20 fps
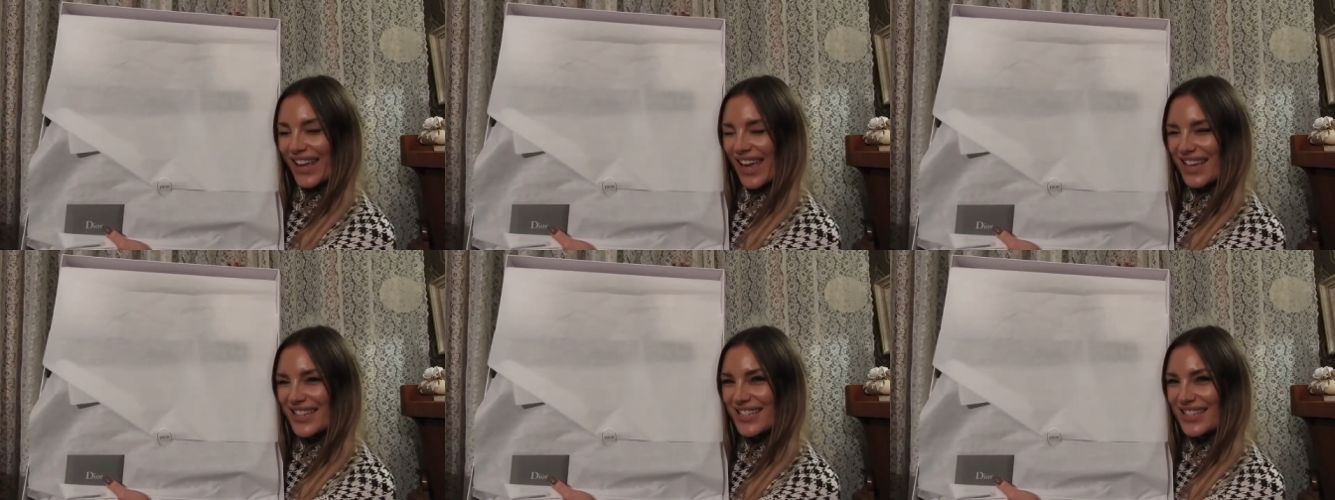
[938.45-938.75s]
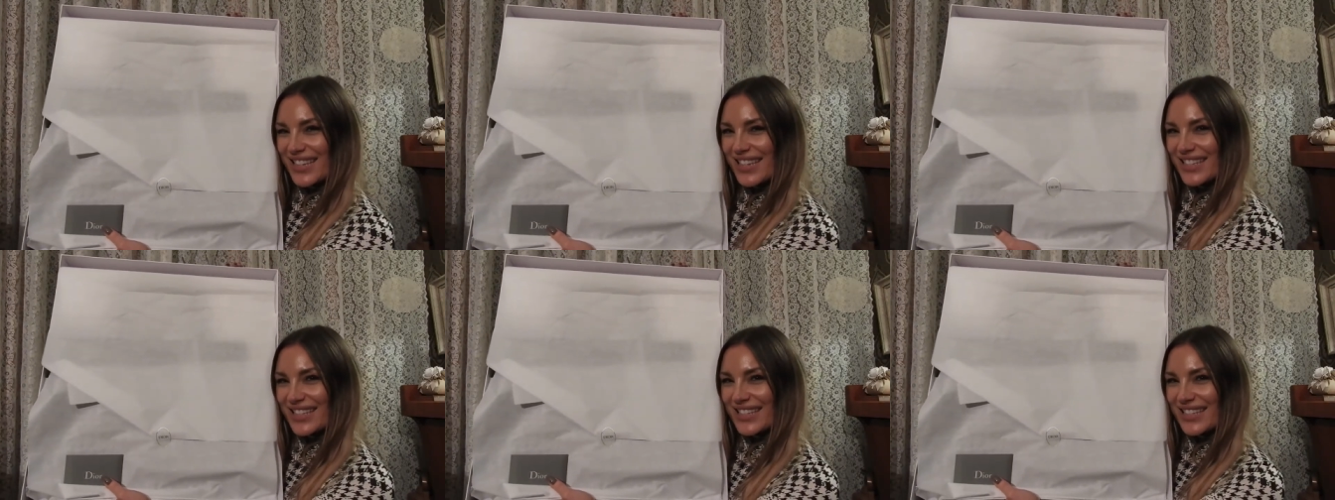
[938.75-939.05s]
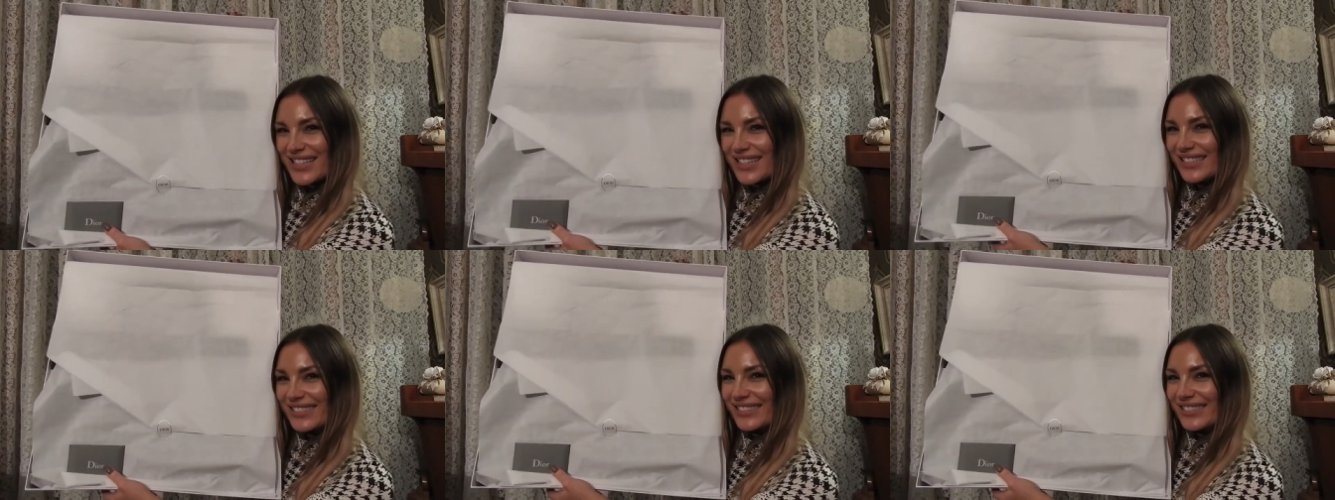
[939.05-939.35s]

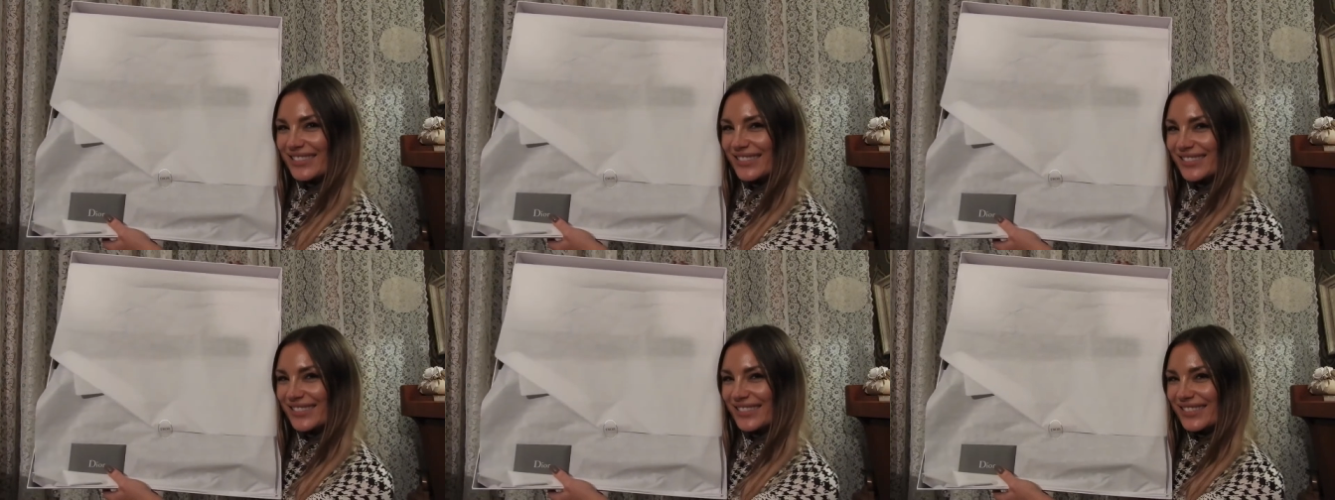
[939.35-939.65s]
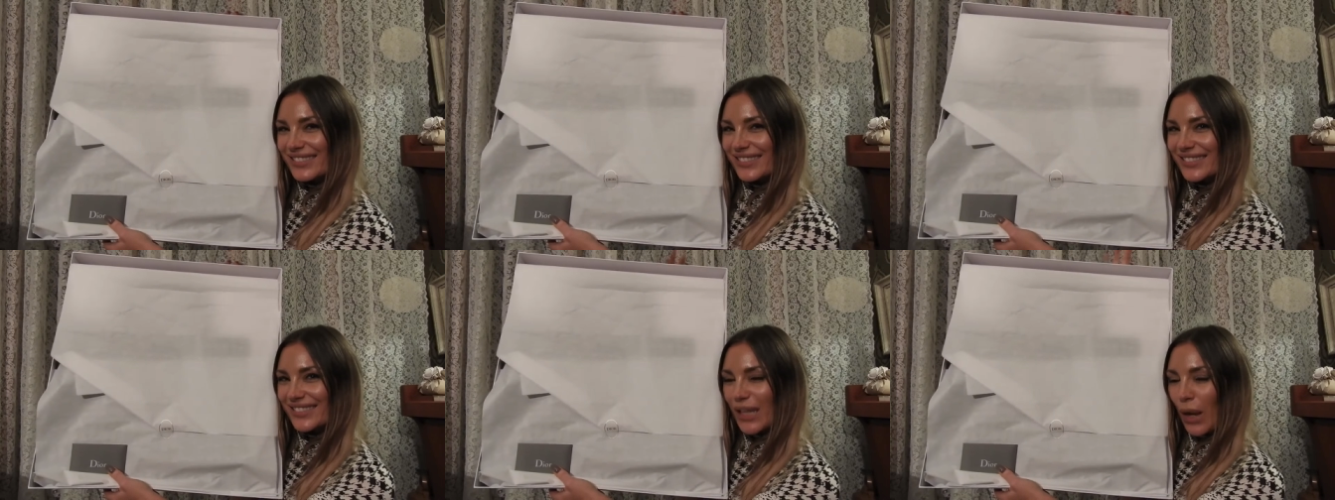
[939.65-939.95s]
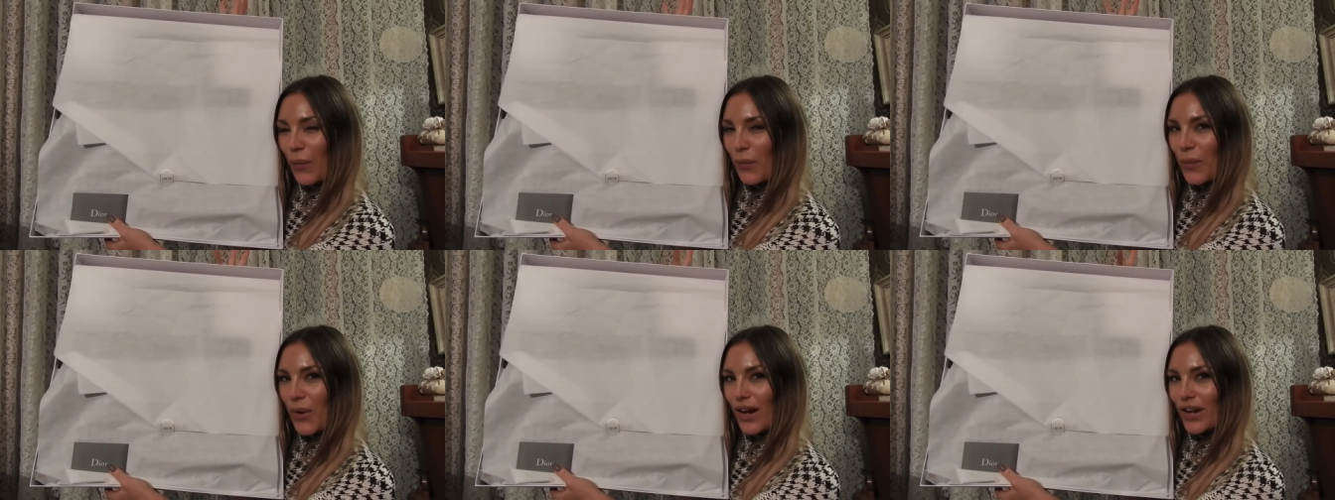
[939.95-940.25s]
guesses?
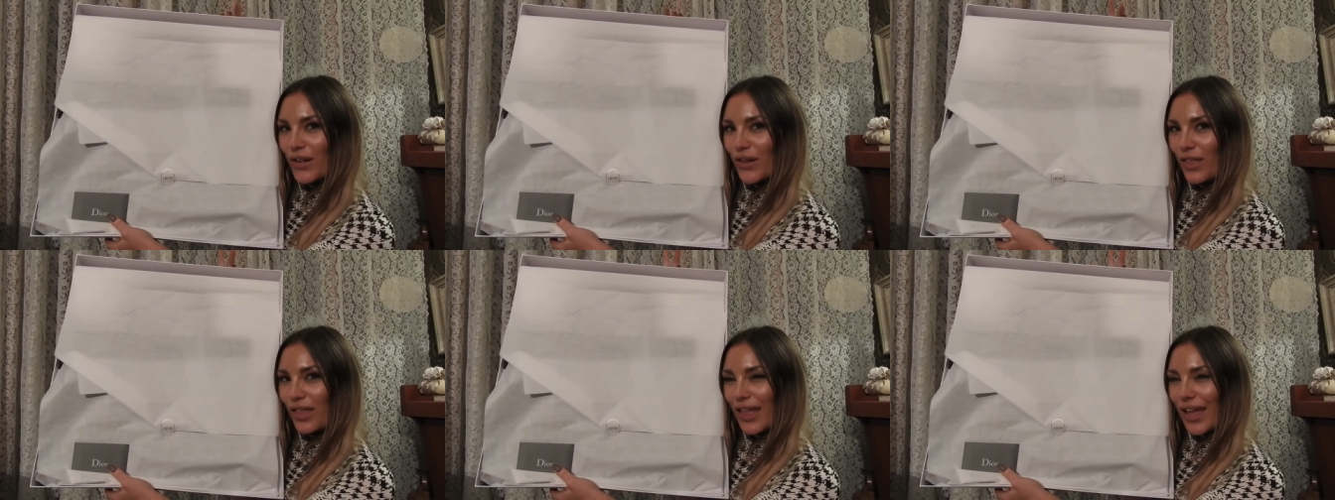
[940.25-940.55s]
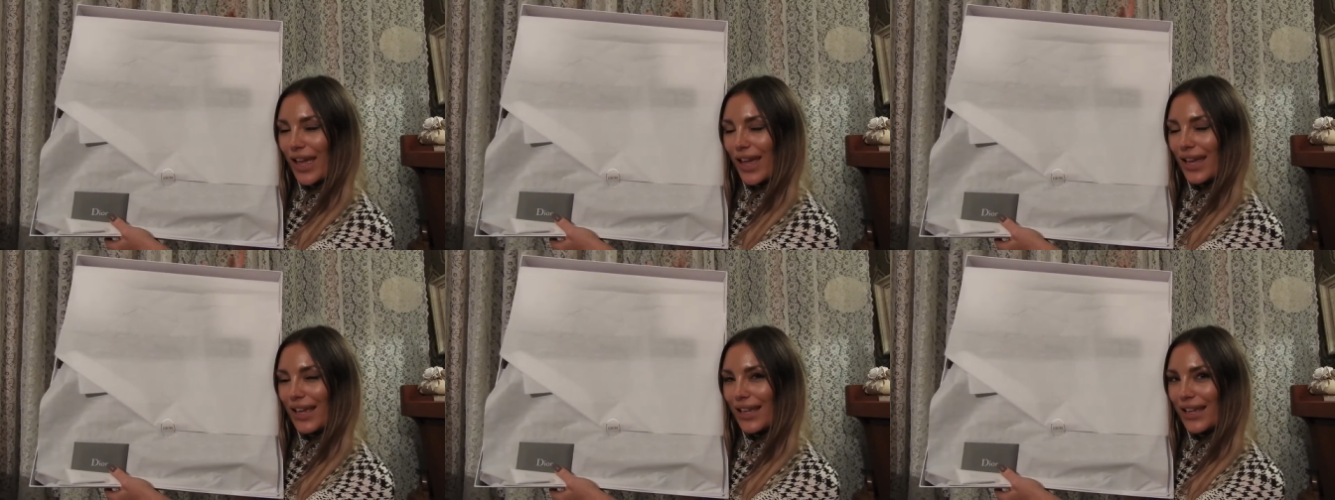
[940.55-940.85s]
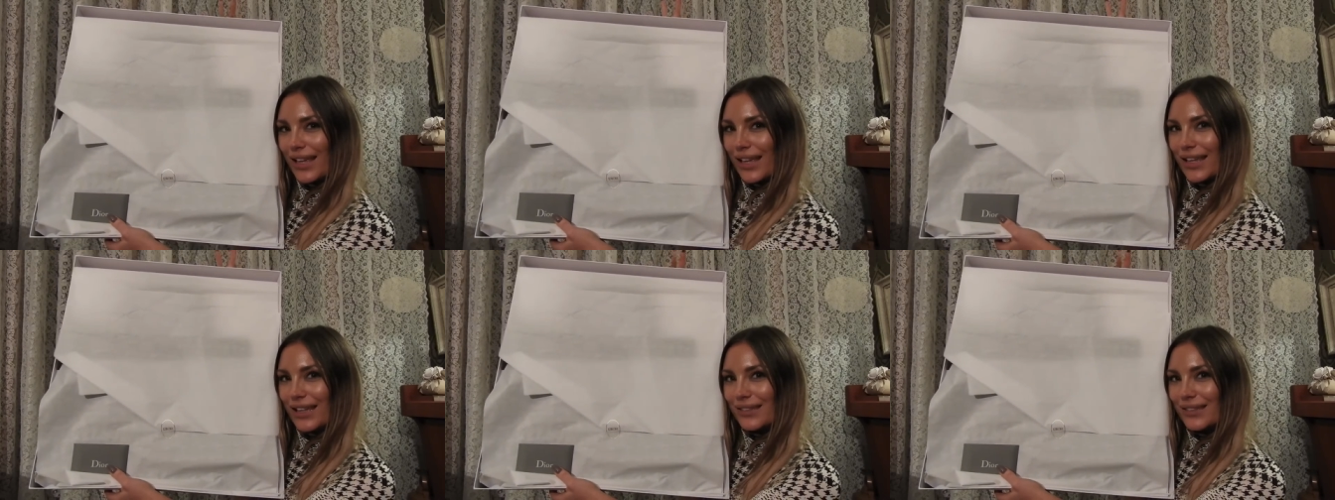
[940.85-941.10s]
What do you think?